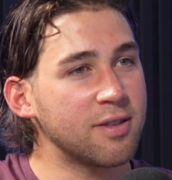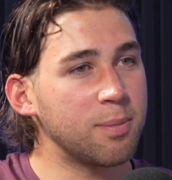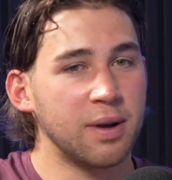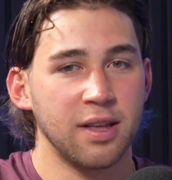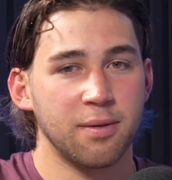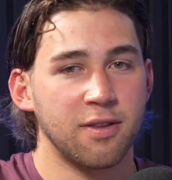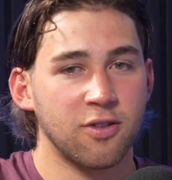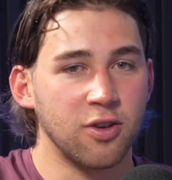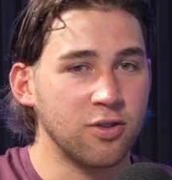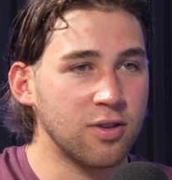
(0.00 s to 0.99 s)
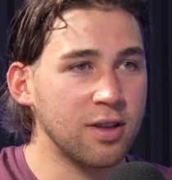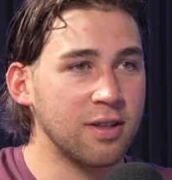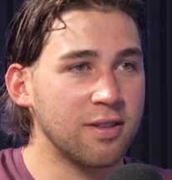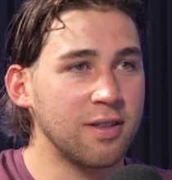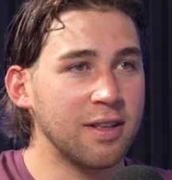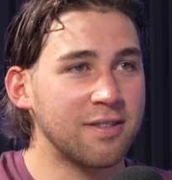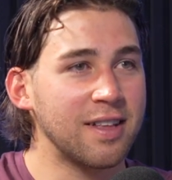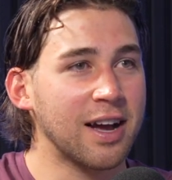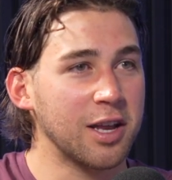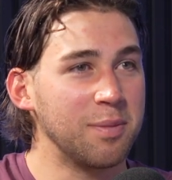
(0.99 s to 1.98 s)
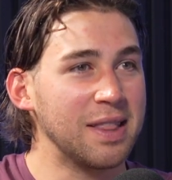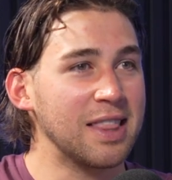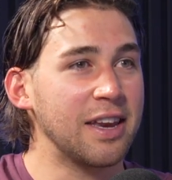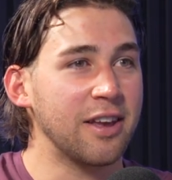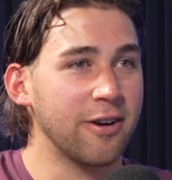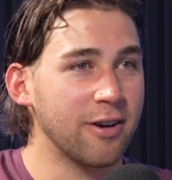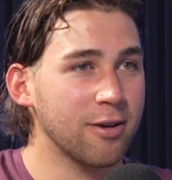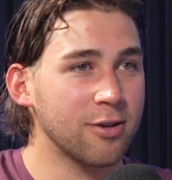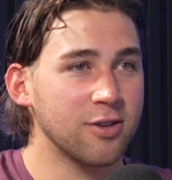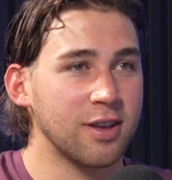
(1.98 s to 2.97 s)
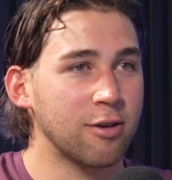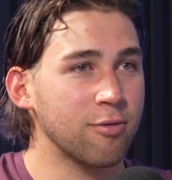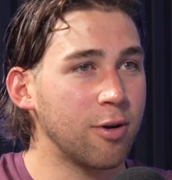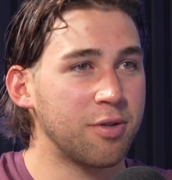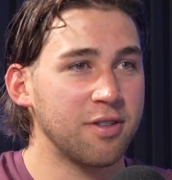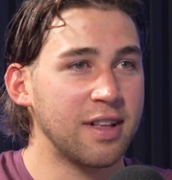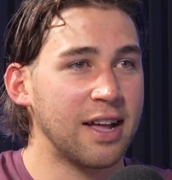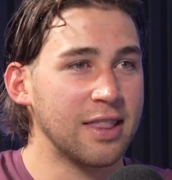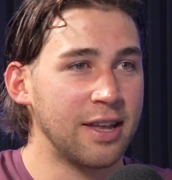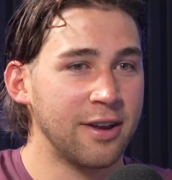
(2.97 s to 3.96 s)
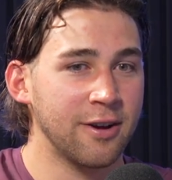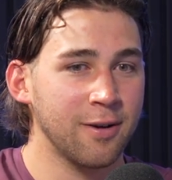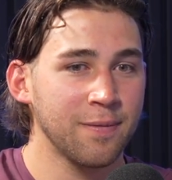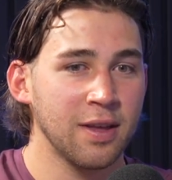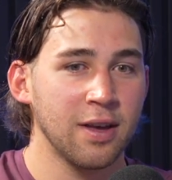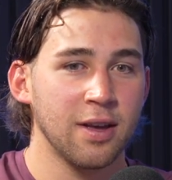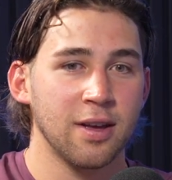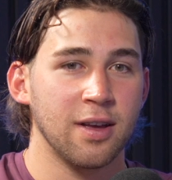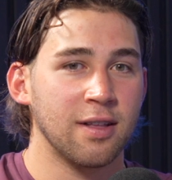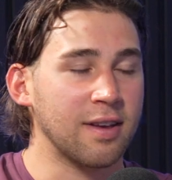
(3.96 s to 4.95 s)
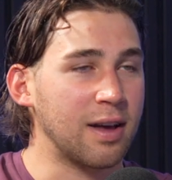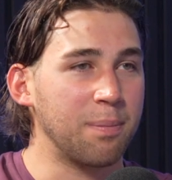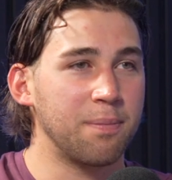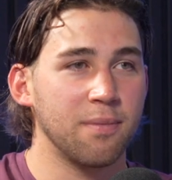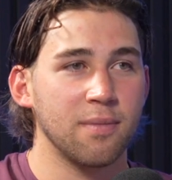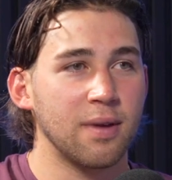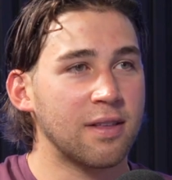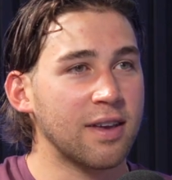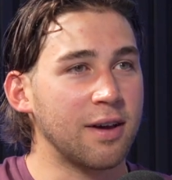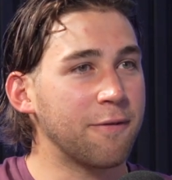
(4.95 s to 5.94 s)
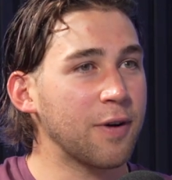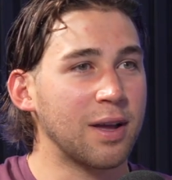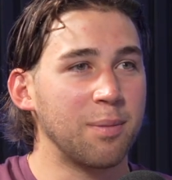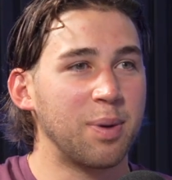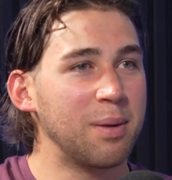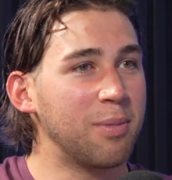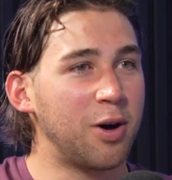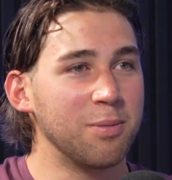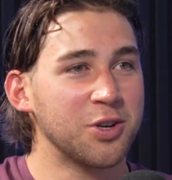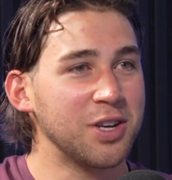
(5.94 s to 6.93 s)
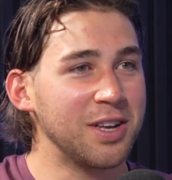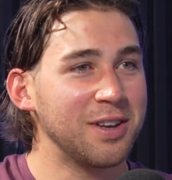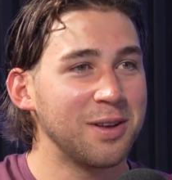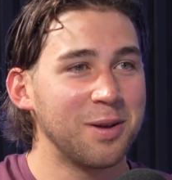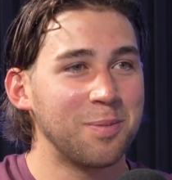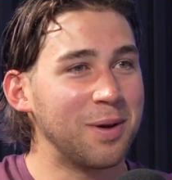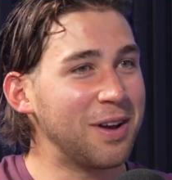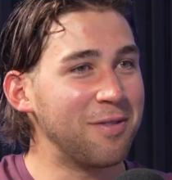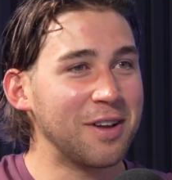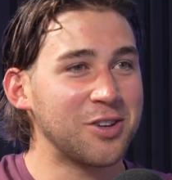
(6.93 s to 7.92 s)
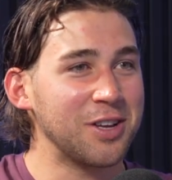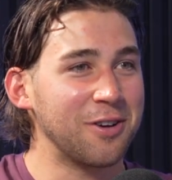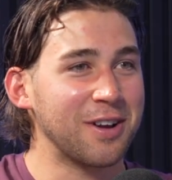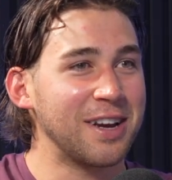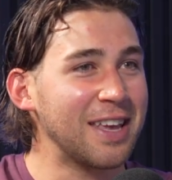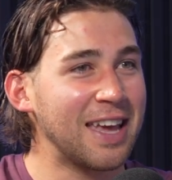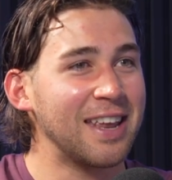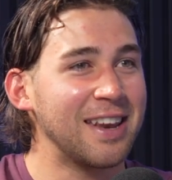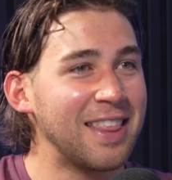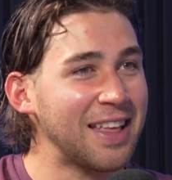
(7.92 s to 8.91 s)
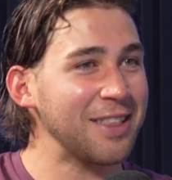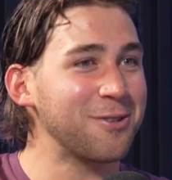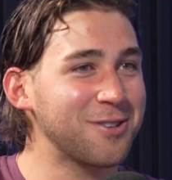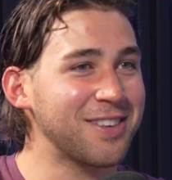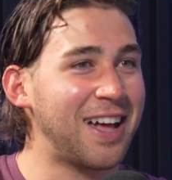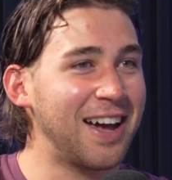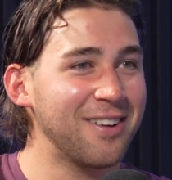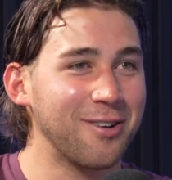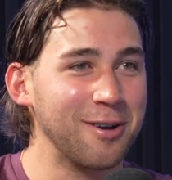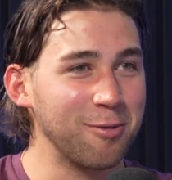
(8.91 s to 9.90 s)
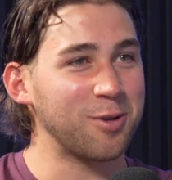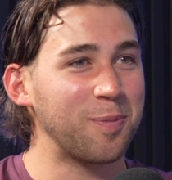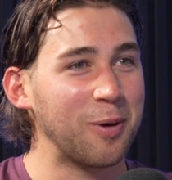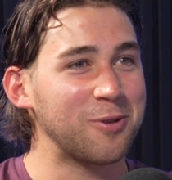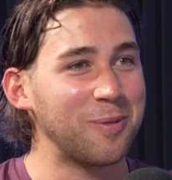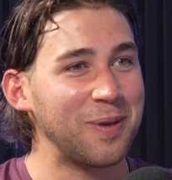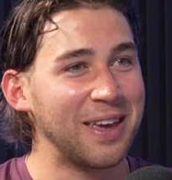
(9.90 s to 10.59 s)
But it's just, it's not going to be linear. Just like growth is not linear. It's like a freaking pinball machine. But eventually you're going to get into that little slot where you were supposed to be.